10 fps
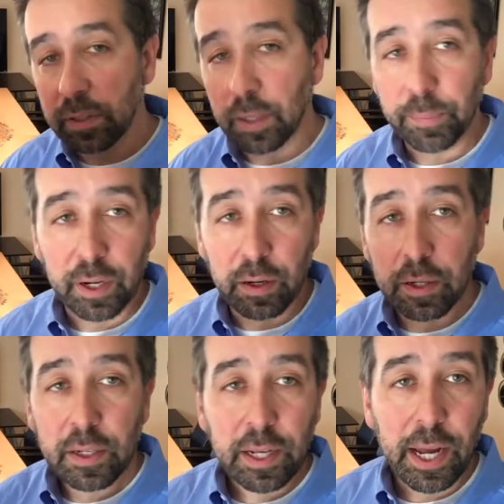and compare
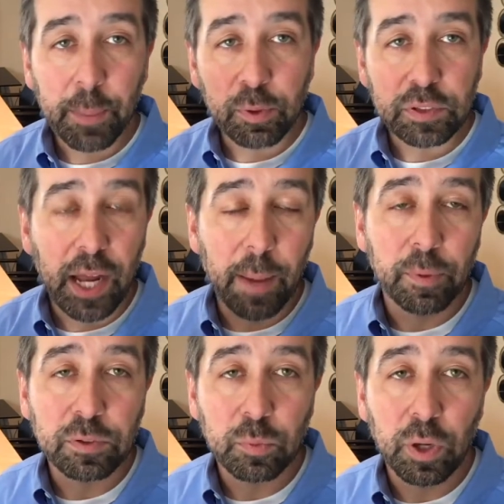apples to
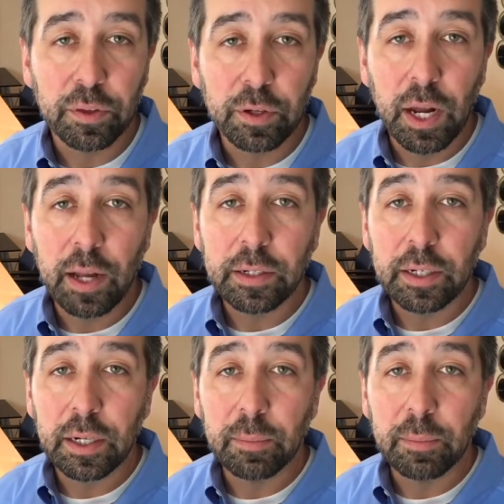apples, whether or not